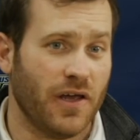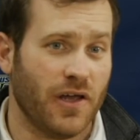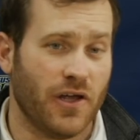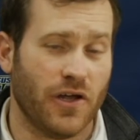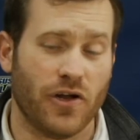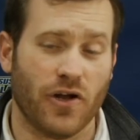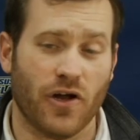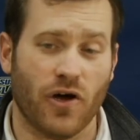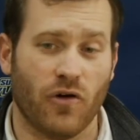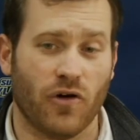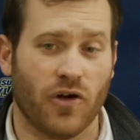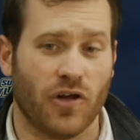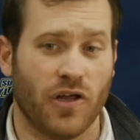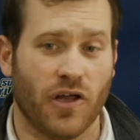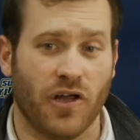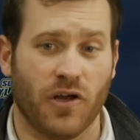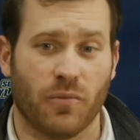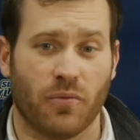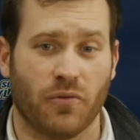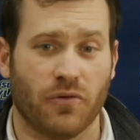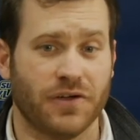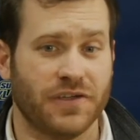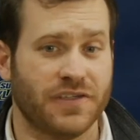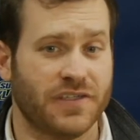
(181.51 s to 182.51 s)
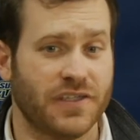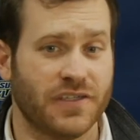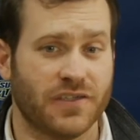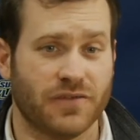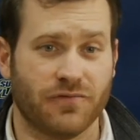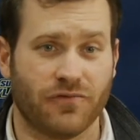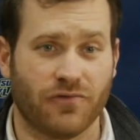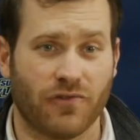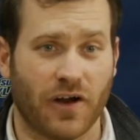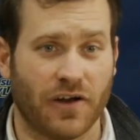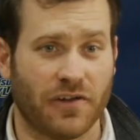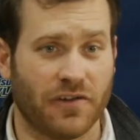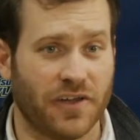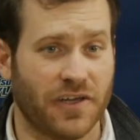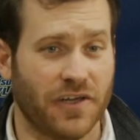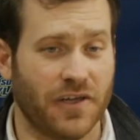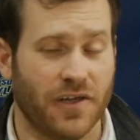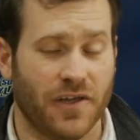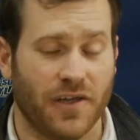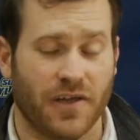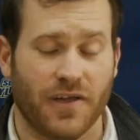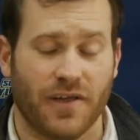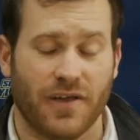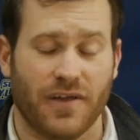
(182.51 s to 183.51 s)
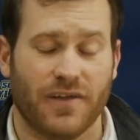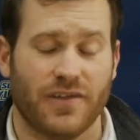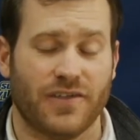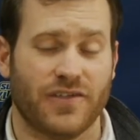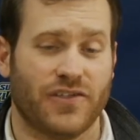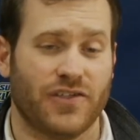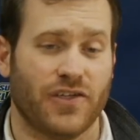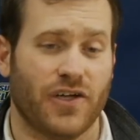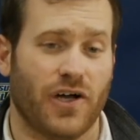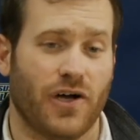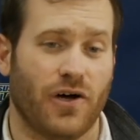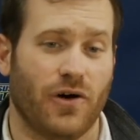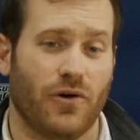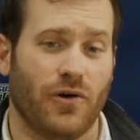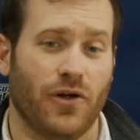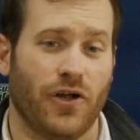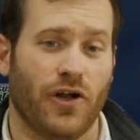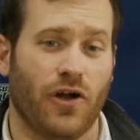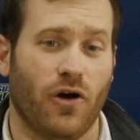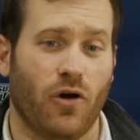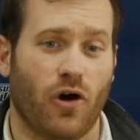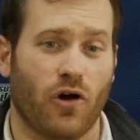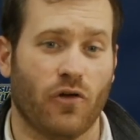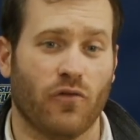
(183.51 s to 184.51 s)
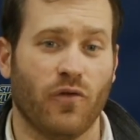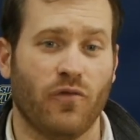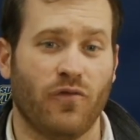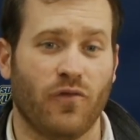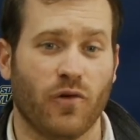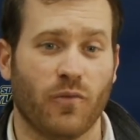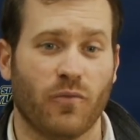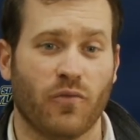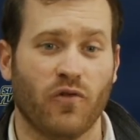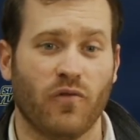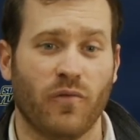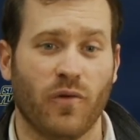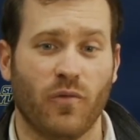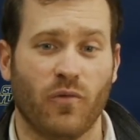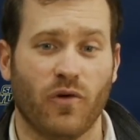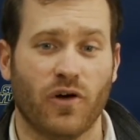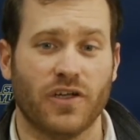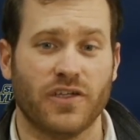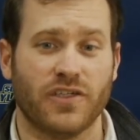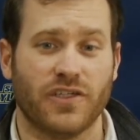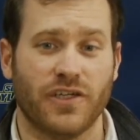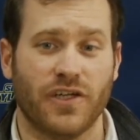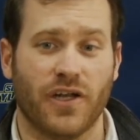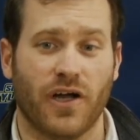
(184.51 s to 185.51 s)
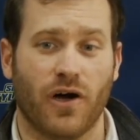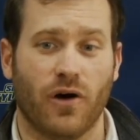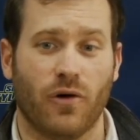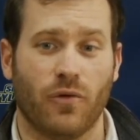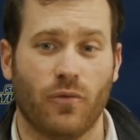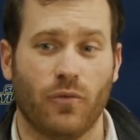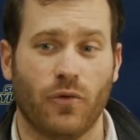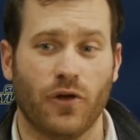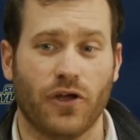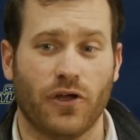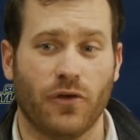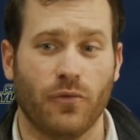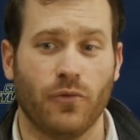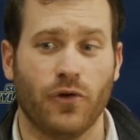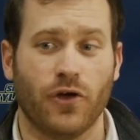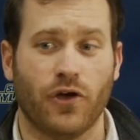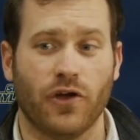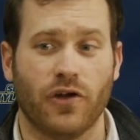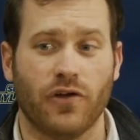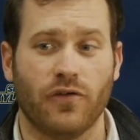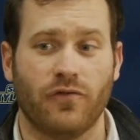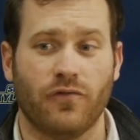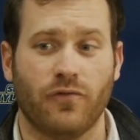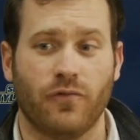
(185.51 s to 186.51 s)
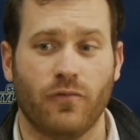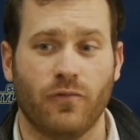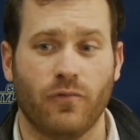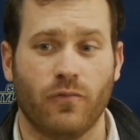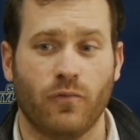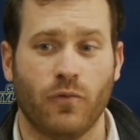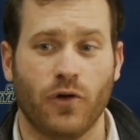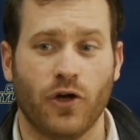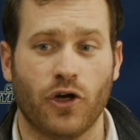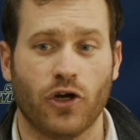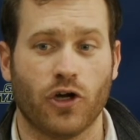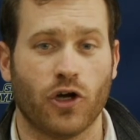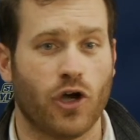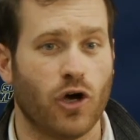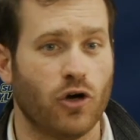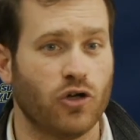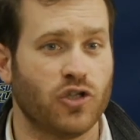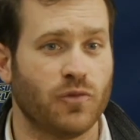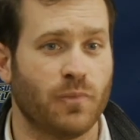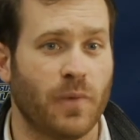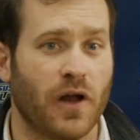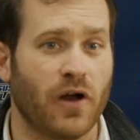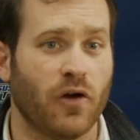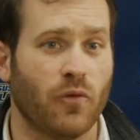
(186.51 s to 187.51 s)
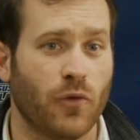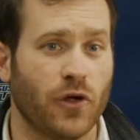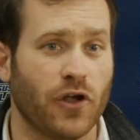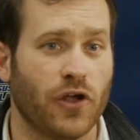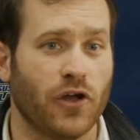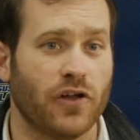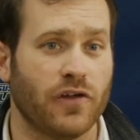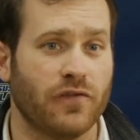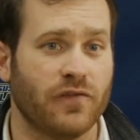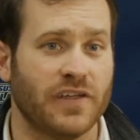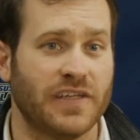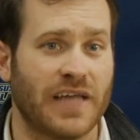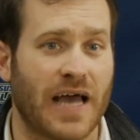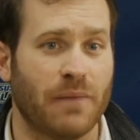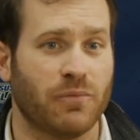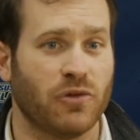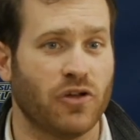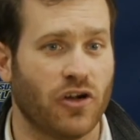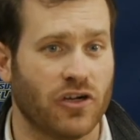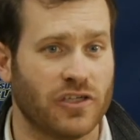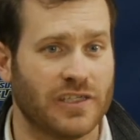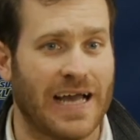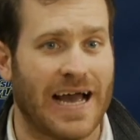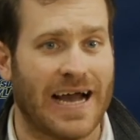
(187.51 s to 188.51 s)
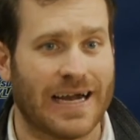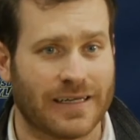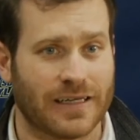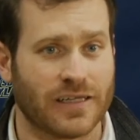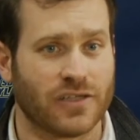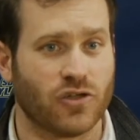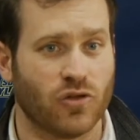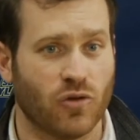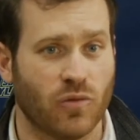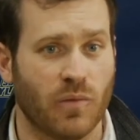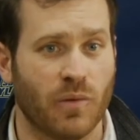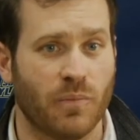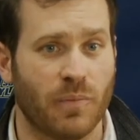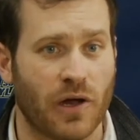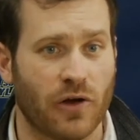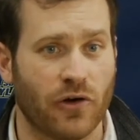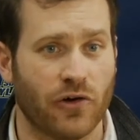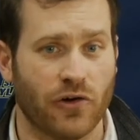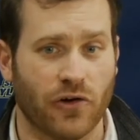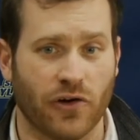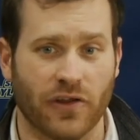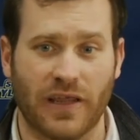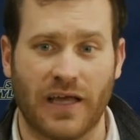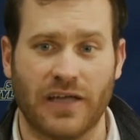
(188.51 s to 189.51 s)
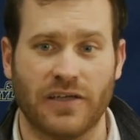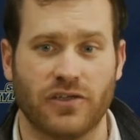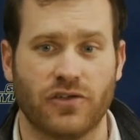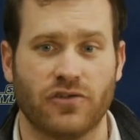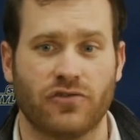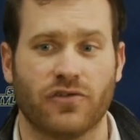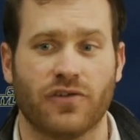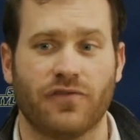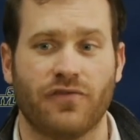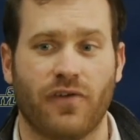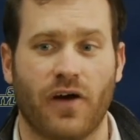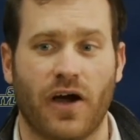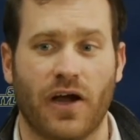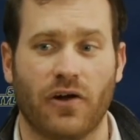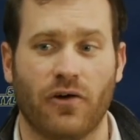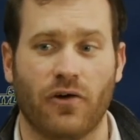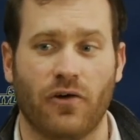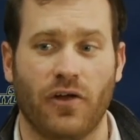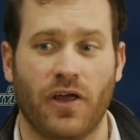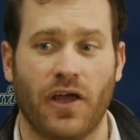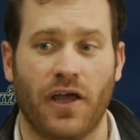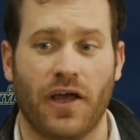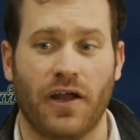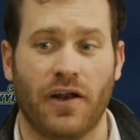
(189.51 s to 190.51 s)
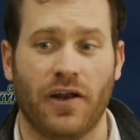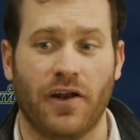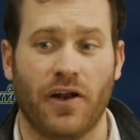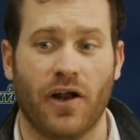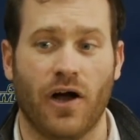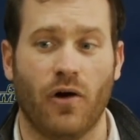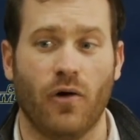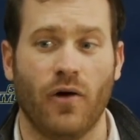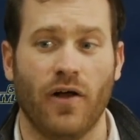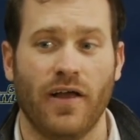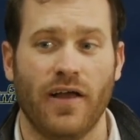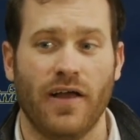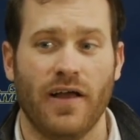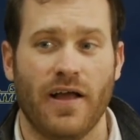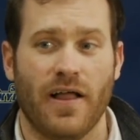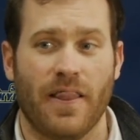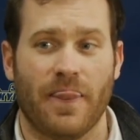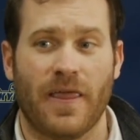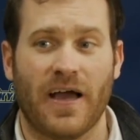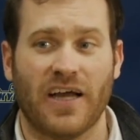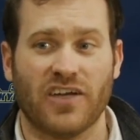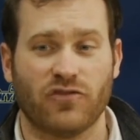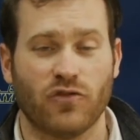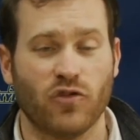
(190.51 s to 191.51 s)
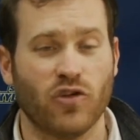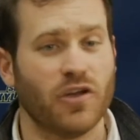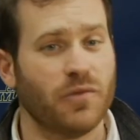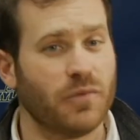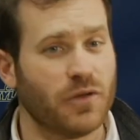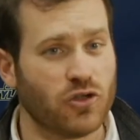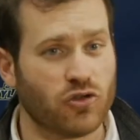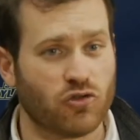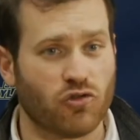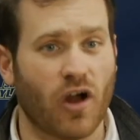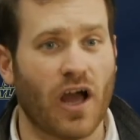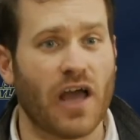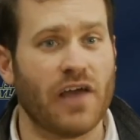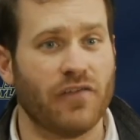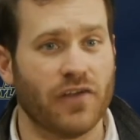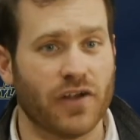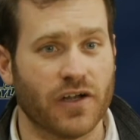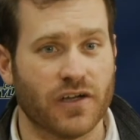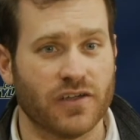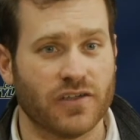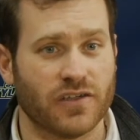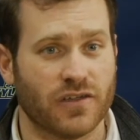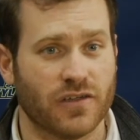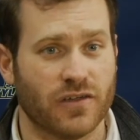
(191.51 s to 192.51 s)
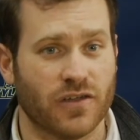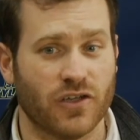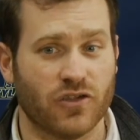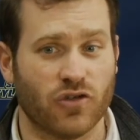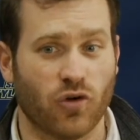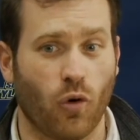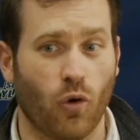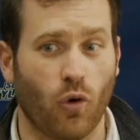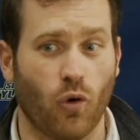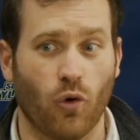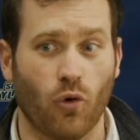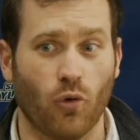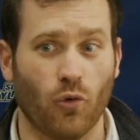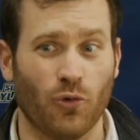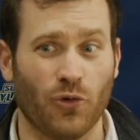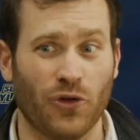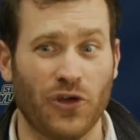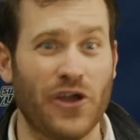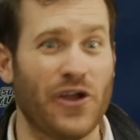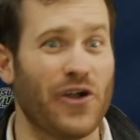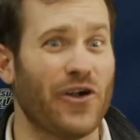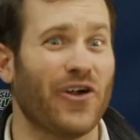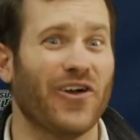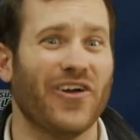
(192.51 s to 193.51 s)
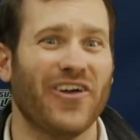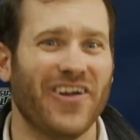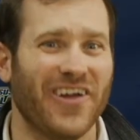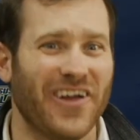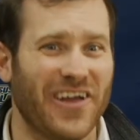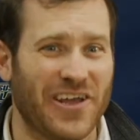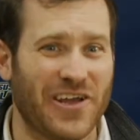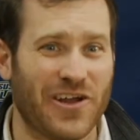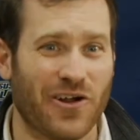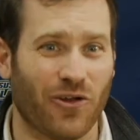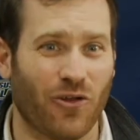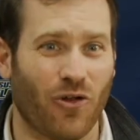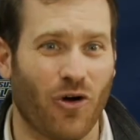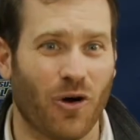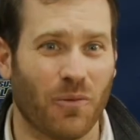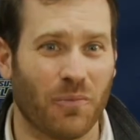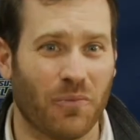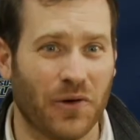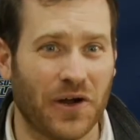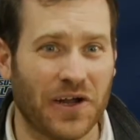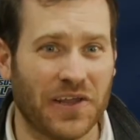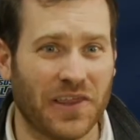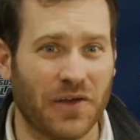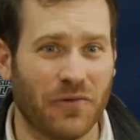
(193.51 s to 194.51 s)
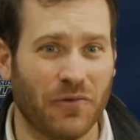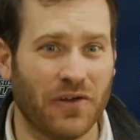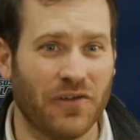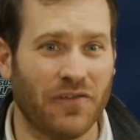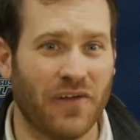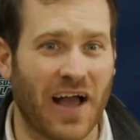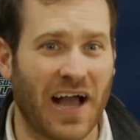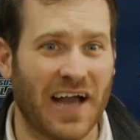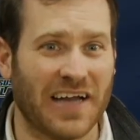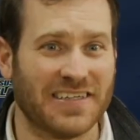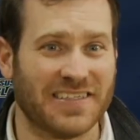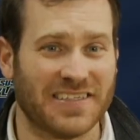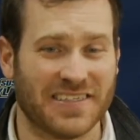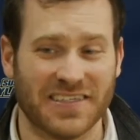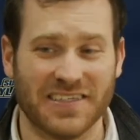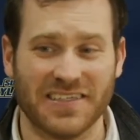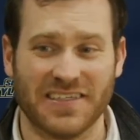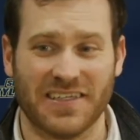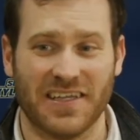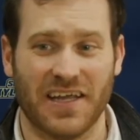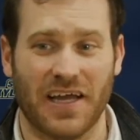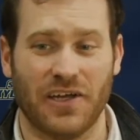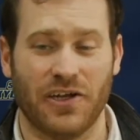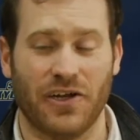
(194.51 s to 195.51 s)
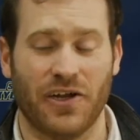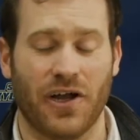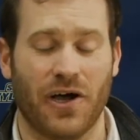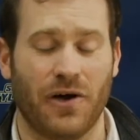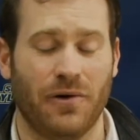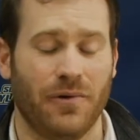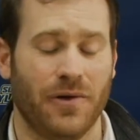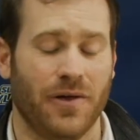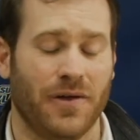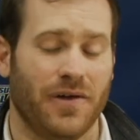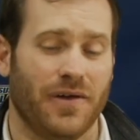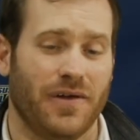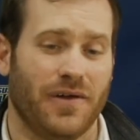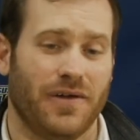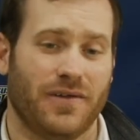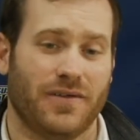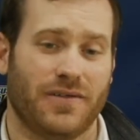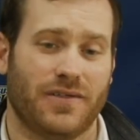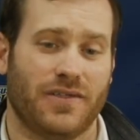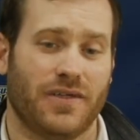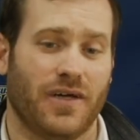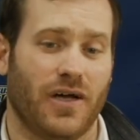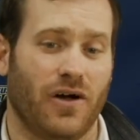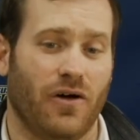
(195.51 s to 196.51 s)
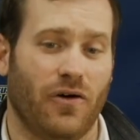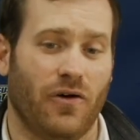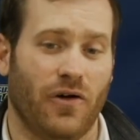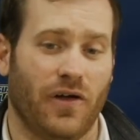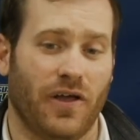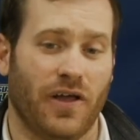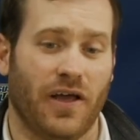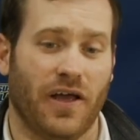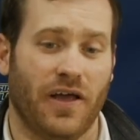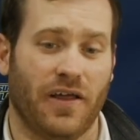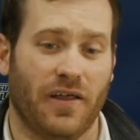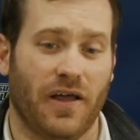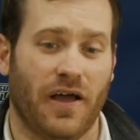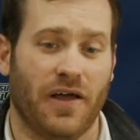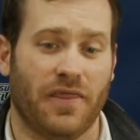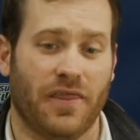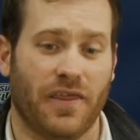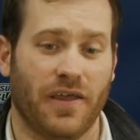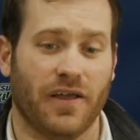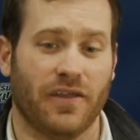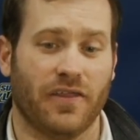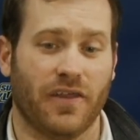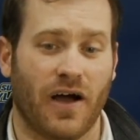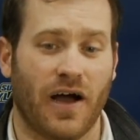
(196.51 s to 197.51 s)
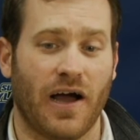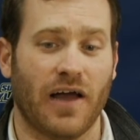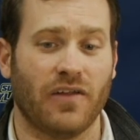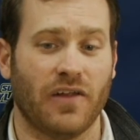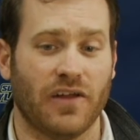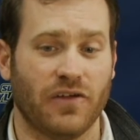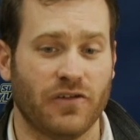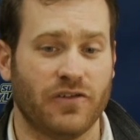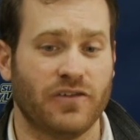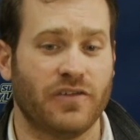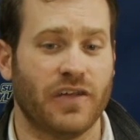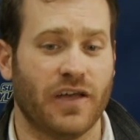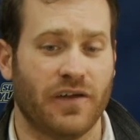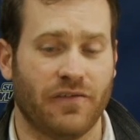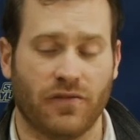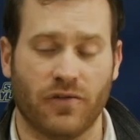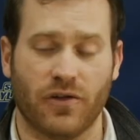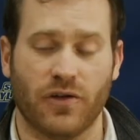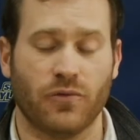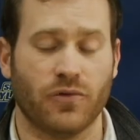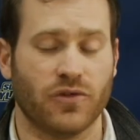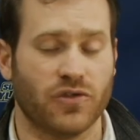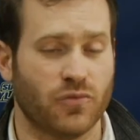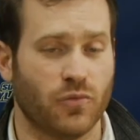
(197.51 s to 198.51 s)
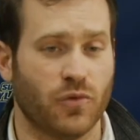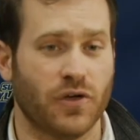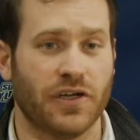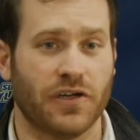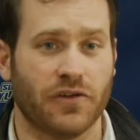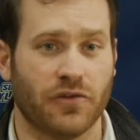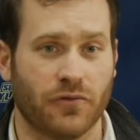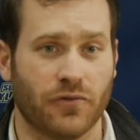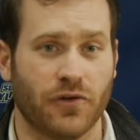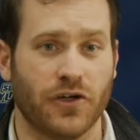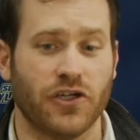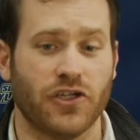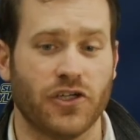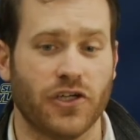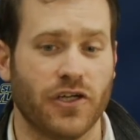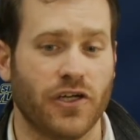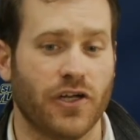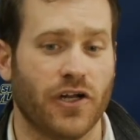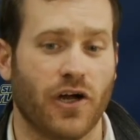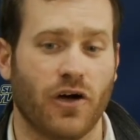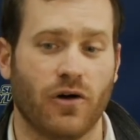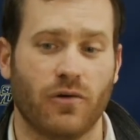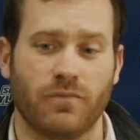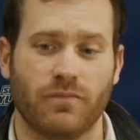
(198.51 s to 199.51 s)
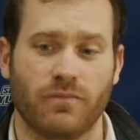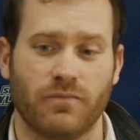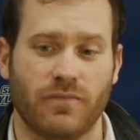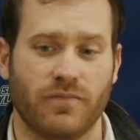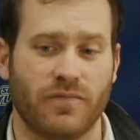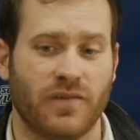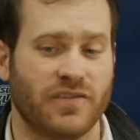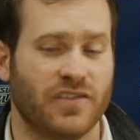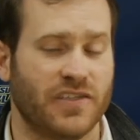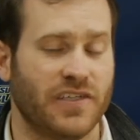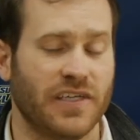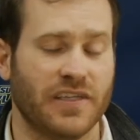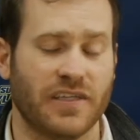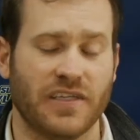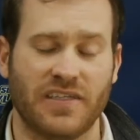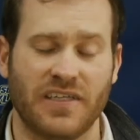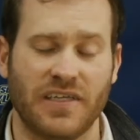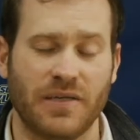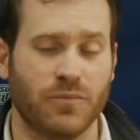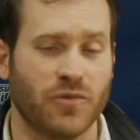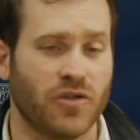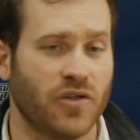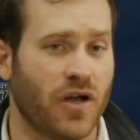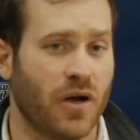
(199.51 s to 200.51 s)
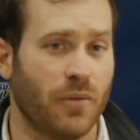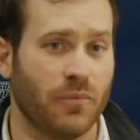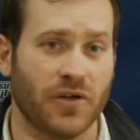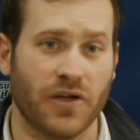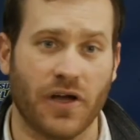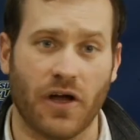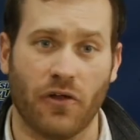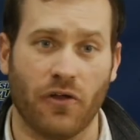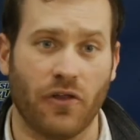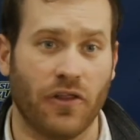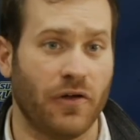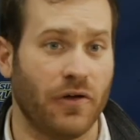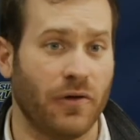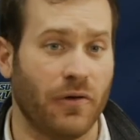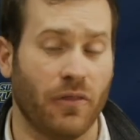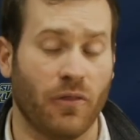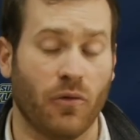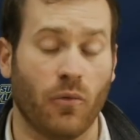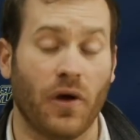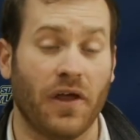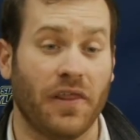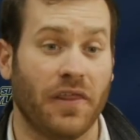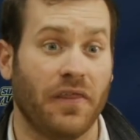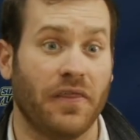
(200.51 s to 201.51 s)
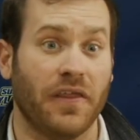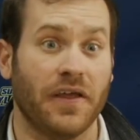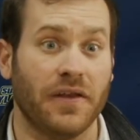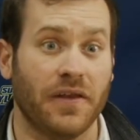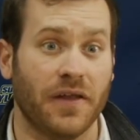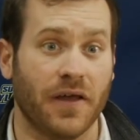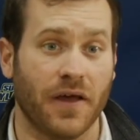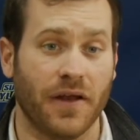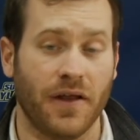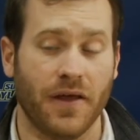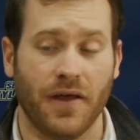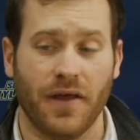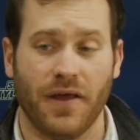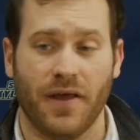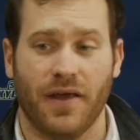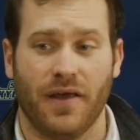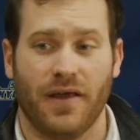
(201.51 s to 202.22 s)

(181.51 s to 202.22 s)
you know, in a preseason friendly. So, you know, our room for improvement was, you know, we could have coached better, and we could have adapted our tactics a little bit better during that district final. And, you know, that's really been driving us this whole year-long break that we've had since then, you know. So, yeah, I think the highlight definitely was winning the region, you know, seeing the teams come together the way that they did.